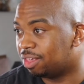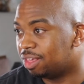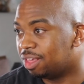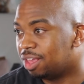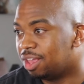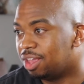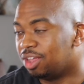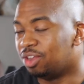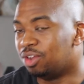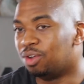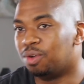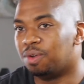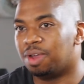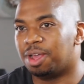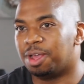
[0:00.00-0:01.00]
You
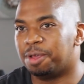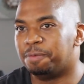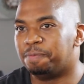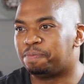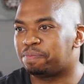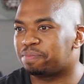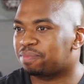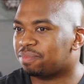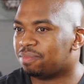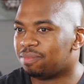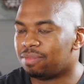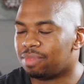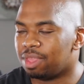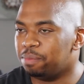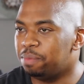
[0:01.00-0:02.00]
know,
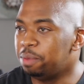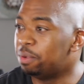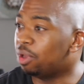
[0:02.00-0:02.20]
people